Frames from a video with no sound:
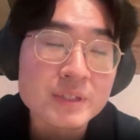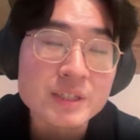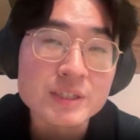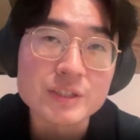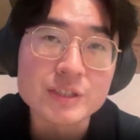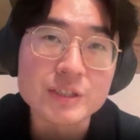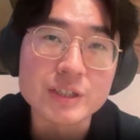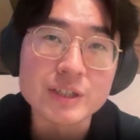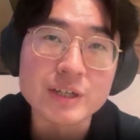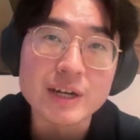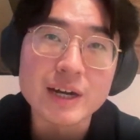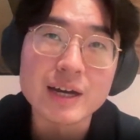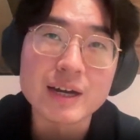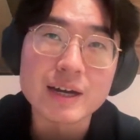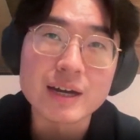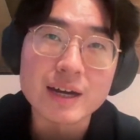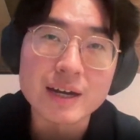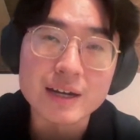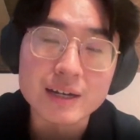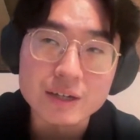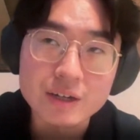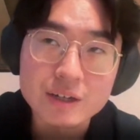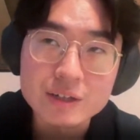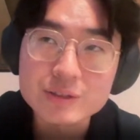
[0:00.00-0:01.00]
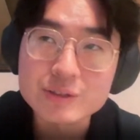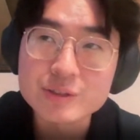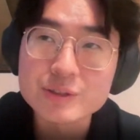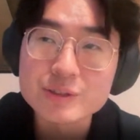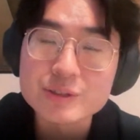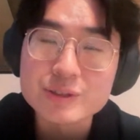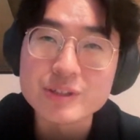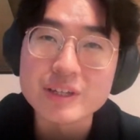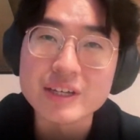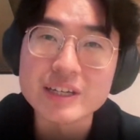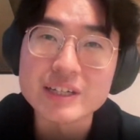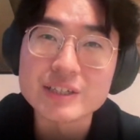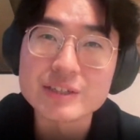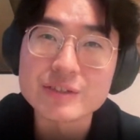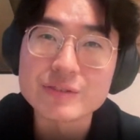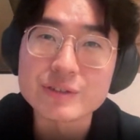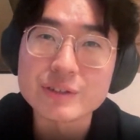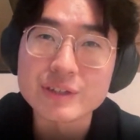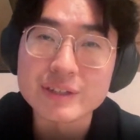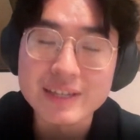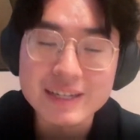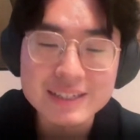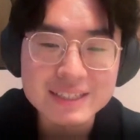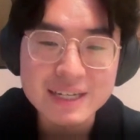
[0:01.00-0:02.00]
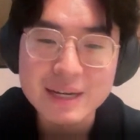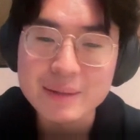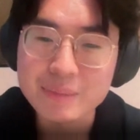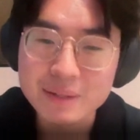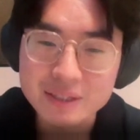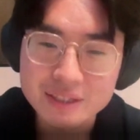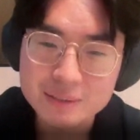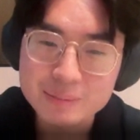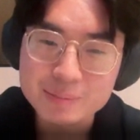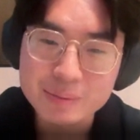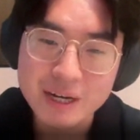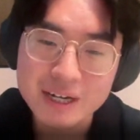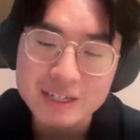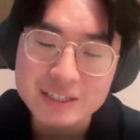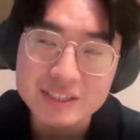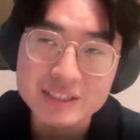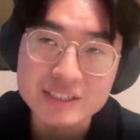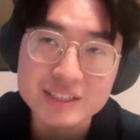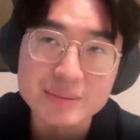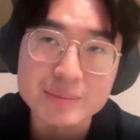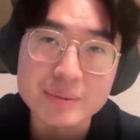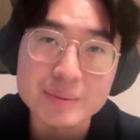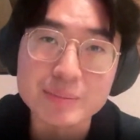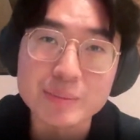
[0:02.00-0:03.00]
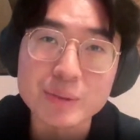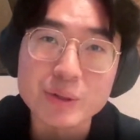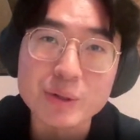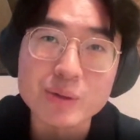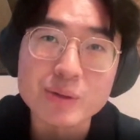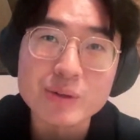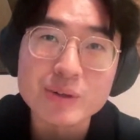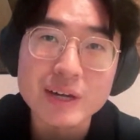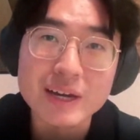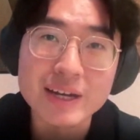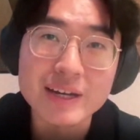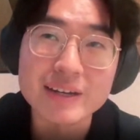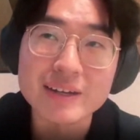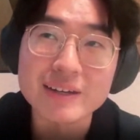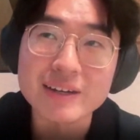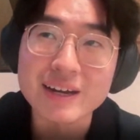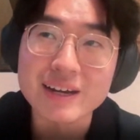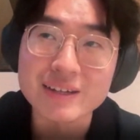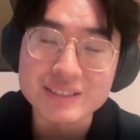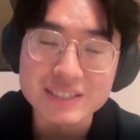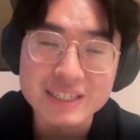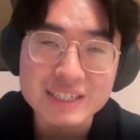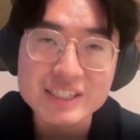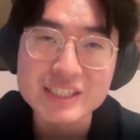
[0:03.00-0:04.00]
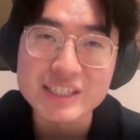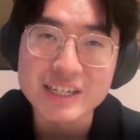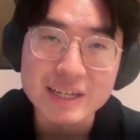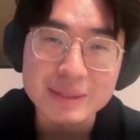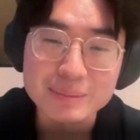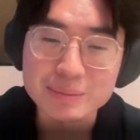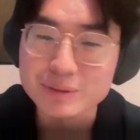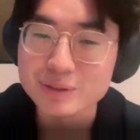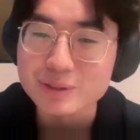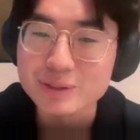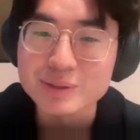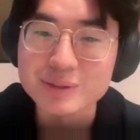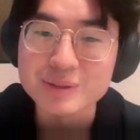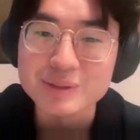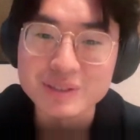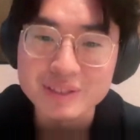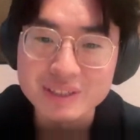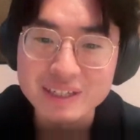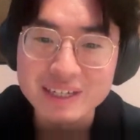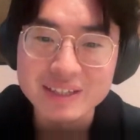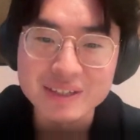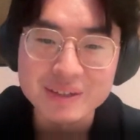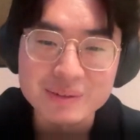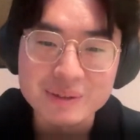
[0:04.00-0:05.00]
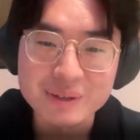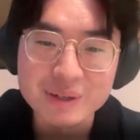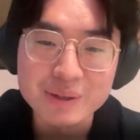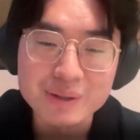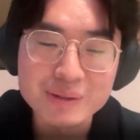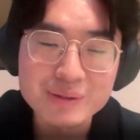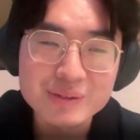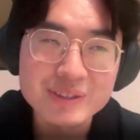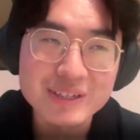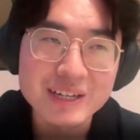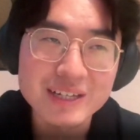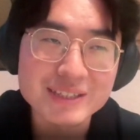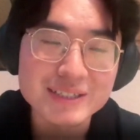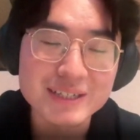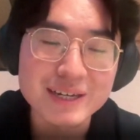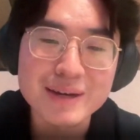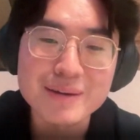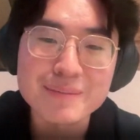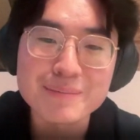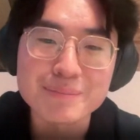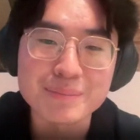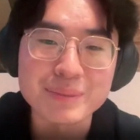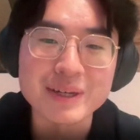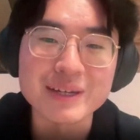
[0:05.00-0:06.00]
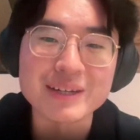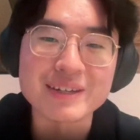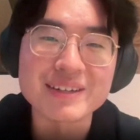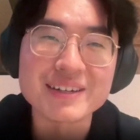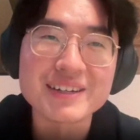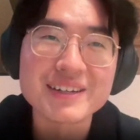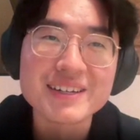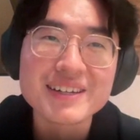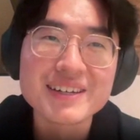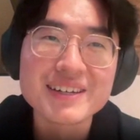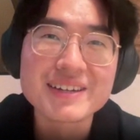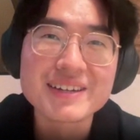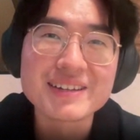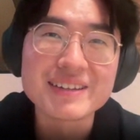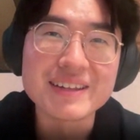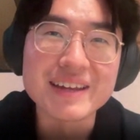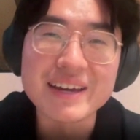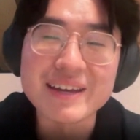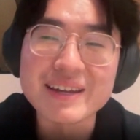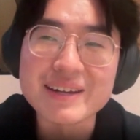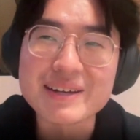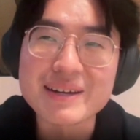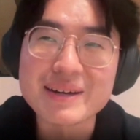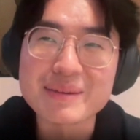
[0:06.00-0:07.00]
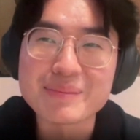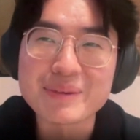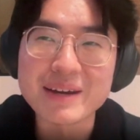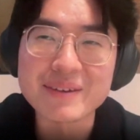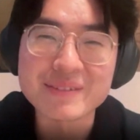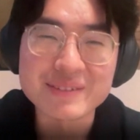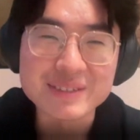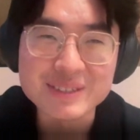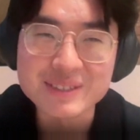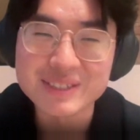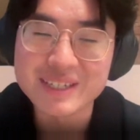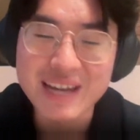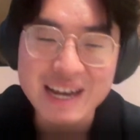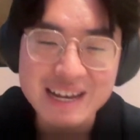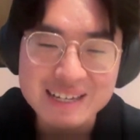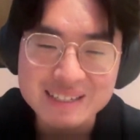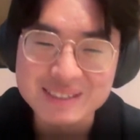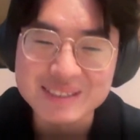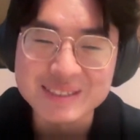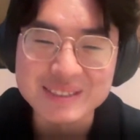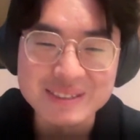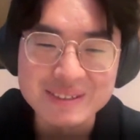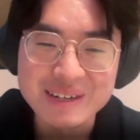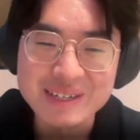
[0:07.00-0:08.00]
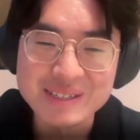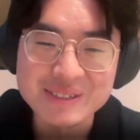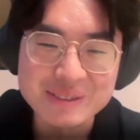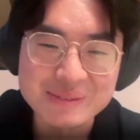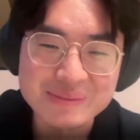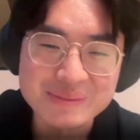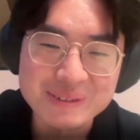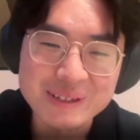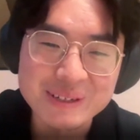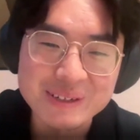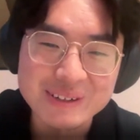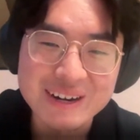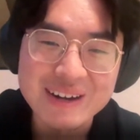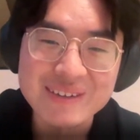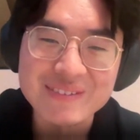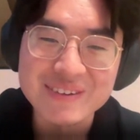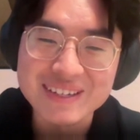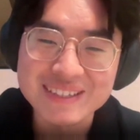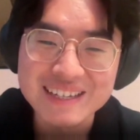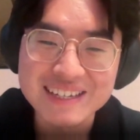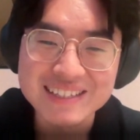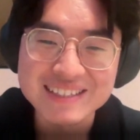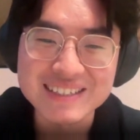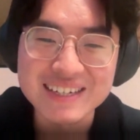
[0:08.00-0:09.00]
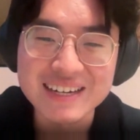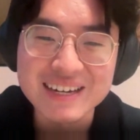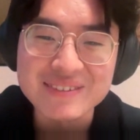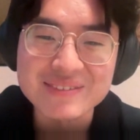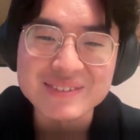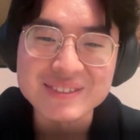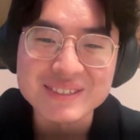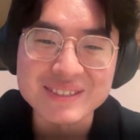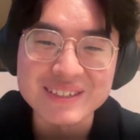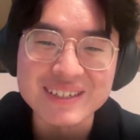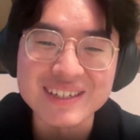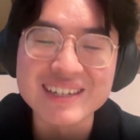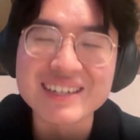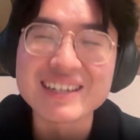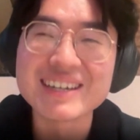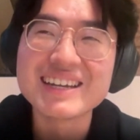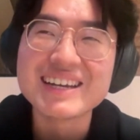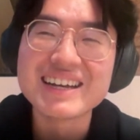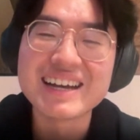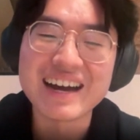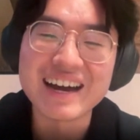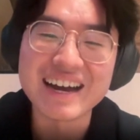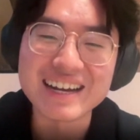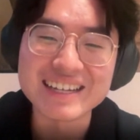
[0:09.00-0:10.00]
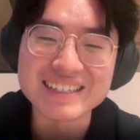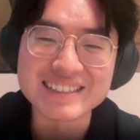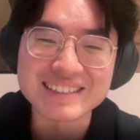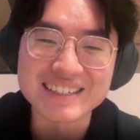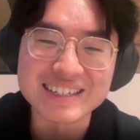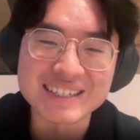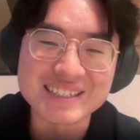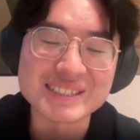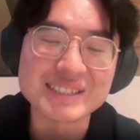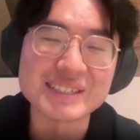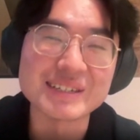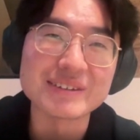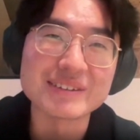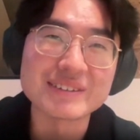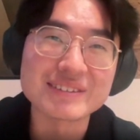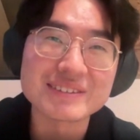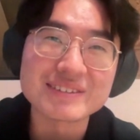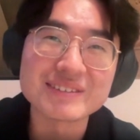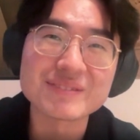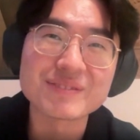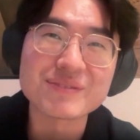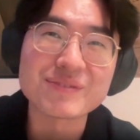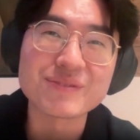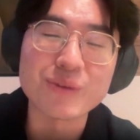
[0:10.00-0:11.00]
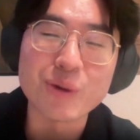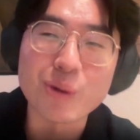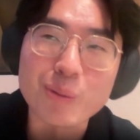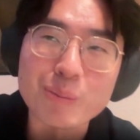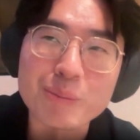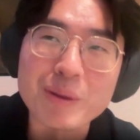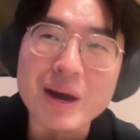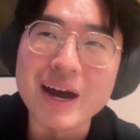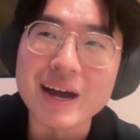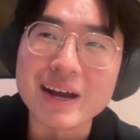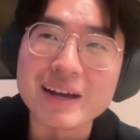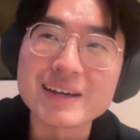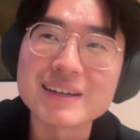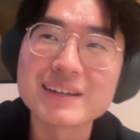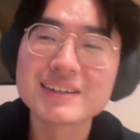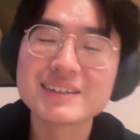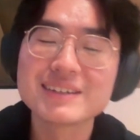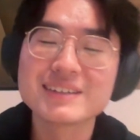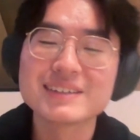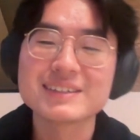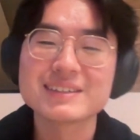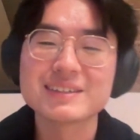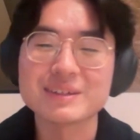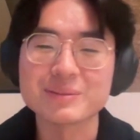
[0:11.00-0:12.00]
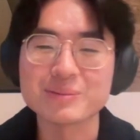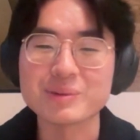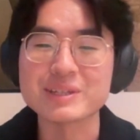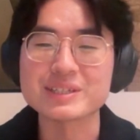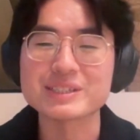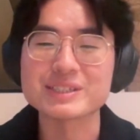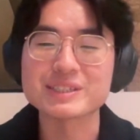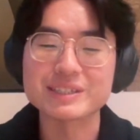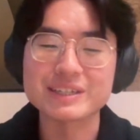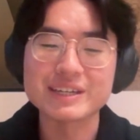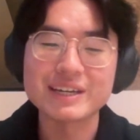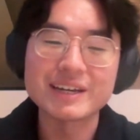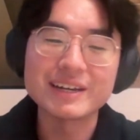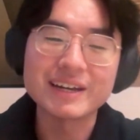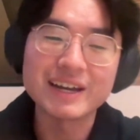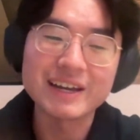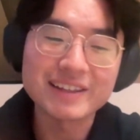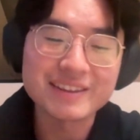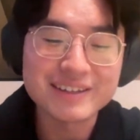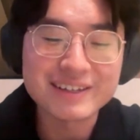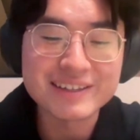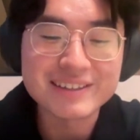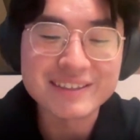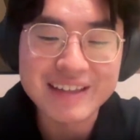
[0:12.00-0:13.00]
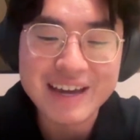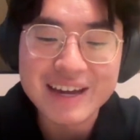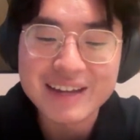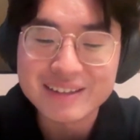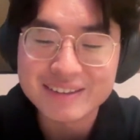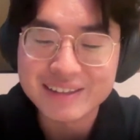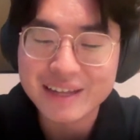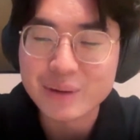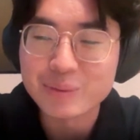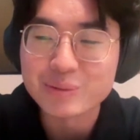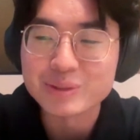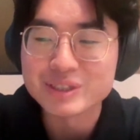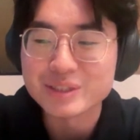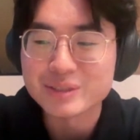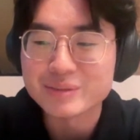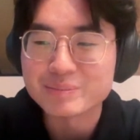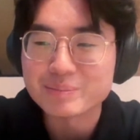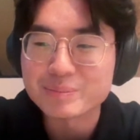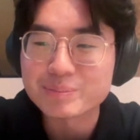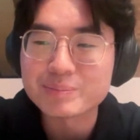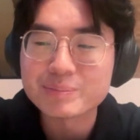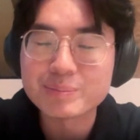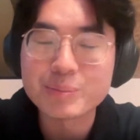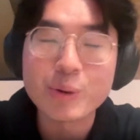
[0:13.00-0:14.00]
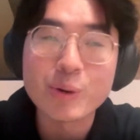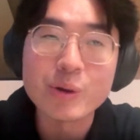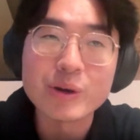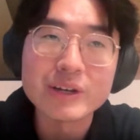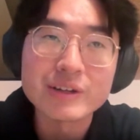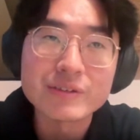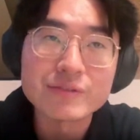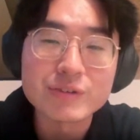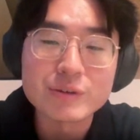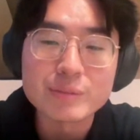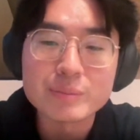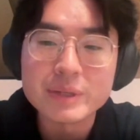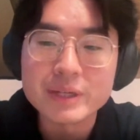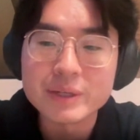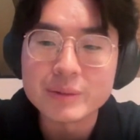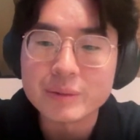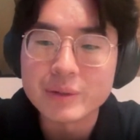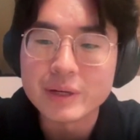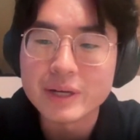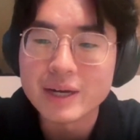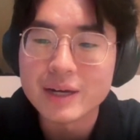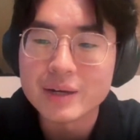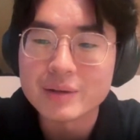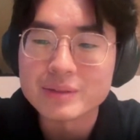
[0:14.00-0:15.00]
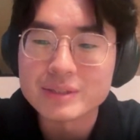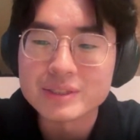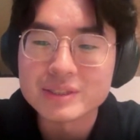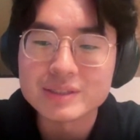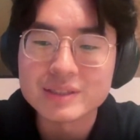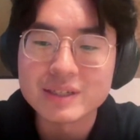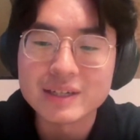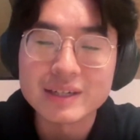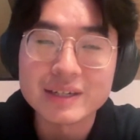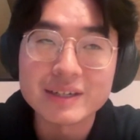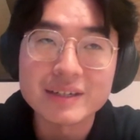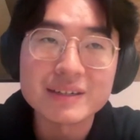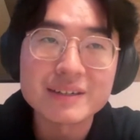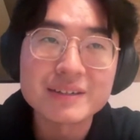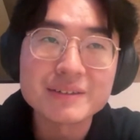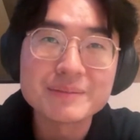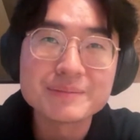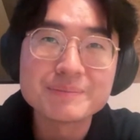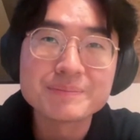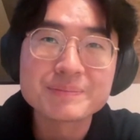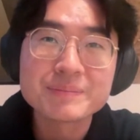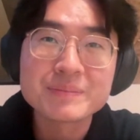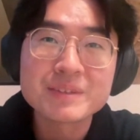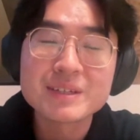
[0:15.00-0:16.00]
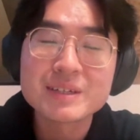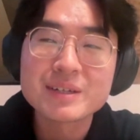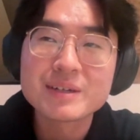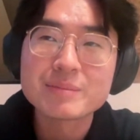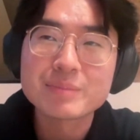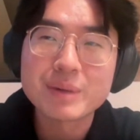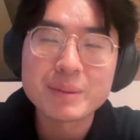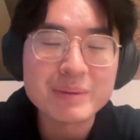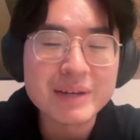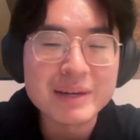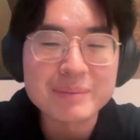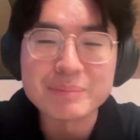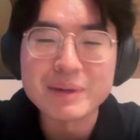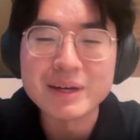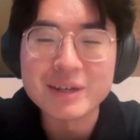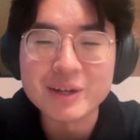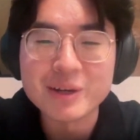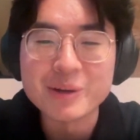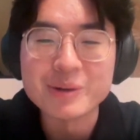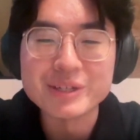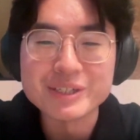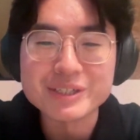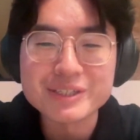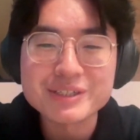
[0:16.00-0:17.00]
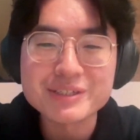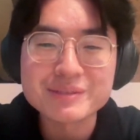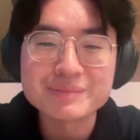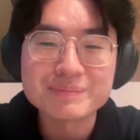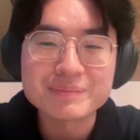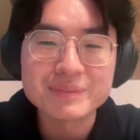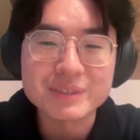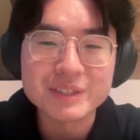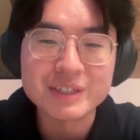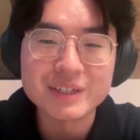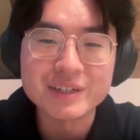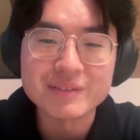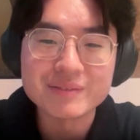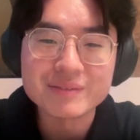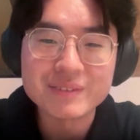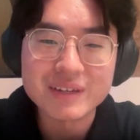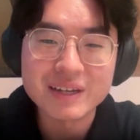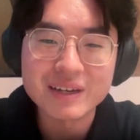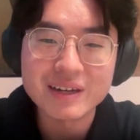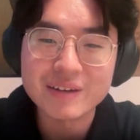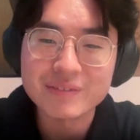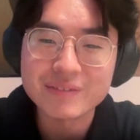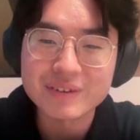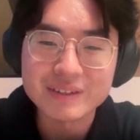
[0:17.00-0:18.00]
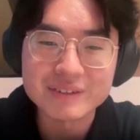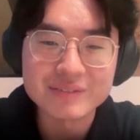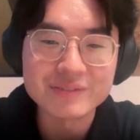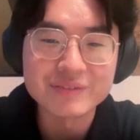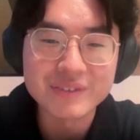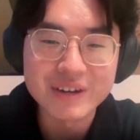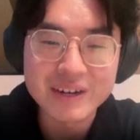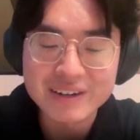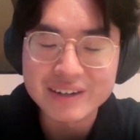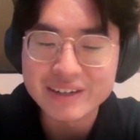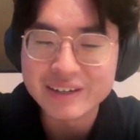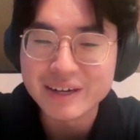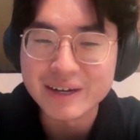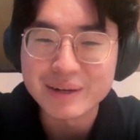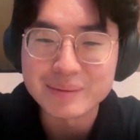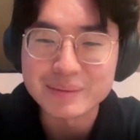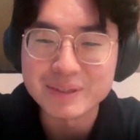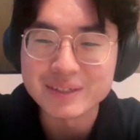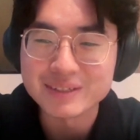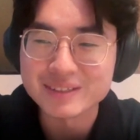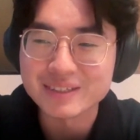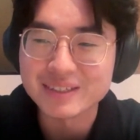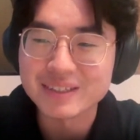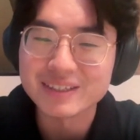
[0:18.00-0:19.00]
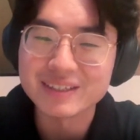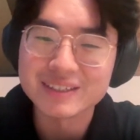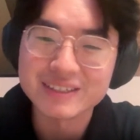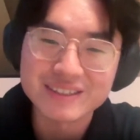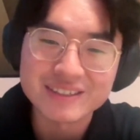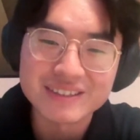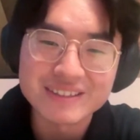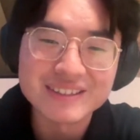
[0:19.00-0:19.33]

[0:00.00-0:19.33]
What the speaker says: So I got through to the interview. At that time, I did practice a bit more, and I was actually able to get the role that time, but they ended up having to cancel the graduate program at that time. So I had to actually fall back once again. I think that was a point for me where I was like, probably at my lowest. I felt very numb. I was like,